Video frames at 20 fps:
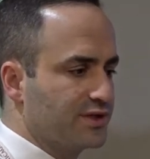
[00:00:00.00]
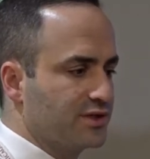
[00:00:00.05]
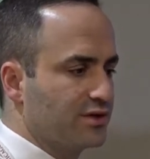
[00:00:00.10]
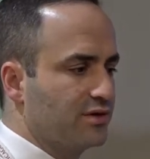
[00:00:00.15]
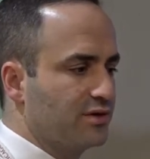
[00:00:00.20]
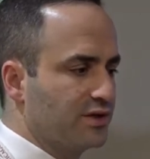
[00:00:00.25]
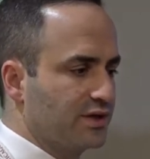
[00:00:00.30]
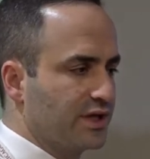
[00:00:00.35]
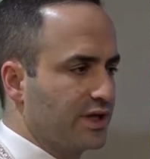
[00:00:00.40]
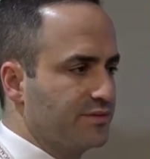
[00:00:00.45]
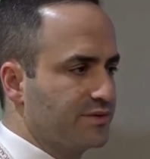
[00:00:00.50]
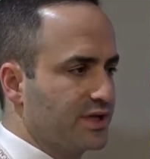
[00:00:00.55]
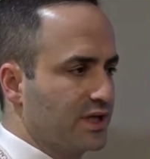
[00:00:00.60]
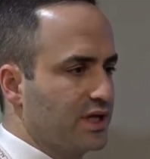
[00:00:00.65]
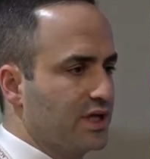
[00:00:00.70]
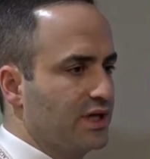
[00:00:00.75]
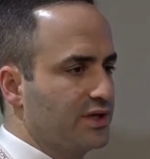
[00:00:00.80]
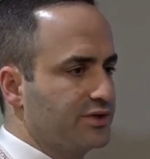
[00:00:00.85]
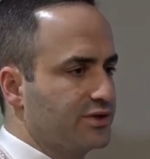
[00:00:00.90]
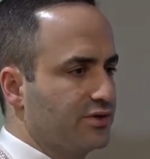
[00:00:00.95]
Um, but in
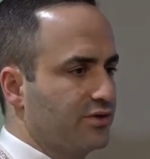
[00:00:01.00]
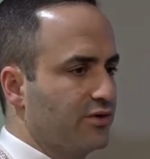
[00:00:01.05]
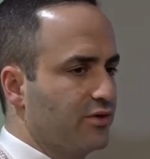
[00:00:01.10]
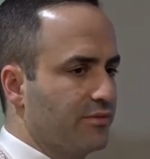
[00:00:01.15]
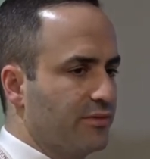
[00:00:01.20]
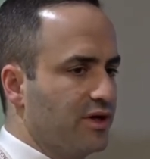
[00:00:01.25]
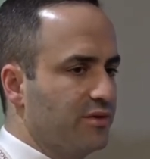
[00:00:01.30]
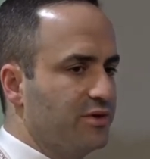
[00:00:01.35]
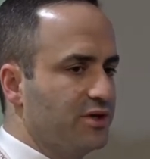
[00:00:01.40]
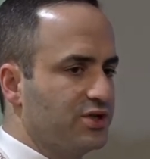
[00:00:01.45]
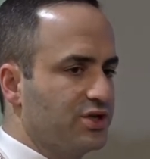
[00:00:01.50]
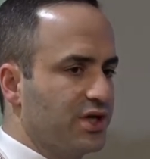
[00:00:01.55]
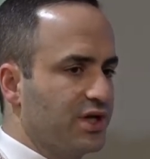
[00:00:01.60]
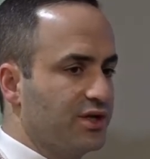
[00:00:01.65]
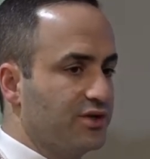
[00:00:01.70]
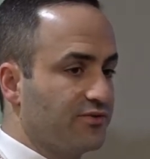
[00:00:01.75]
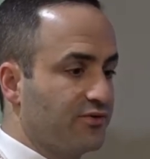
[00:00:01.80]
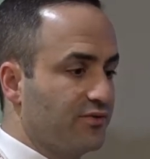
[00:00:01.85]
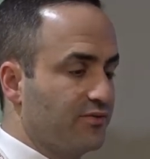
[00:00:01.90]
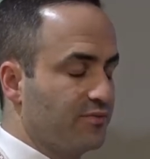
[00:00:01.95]
certain types of cancer,
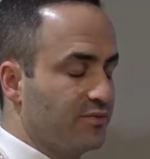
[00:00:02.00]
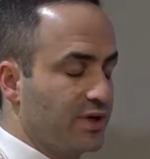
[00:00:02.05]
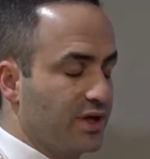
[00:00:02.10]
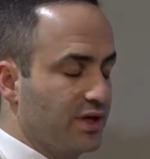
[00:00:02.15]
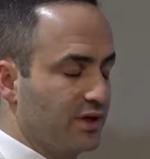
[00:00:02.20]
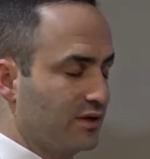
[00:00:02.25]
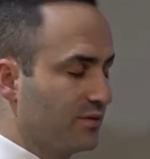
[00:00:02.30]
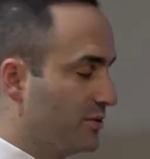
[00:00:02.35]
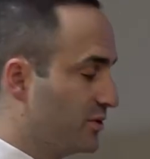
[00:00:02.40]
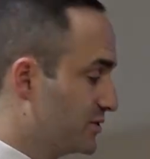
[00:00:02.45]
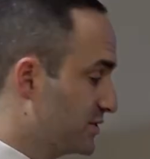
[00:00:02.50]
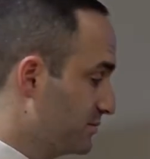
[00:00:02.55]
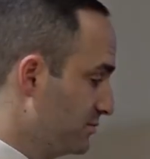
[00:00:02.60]
there may be change.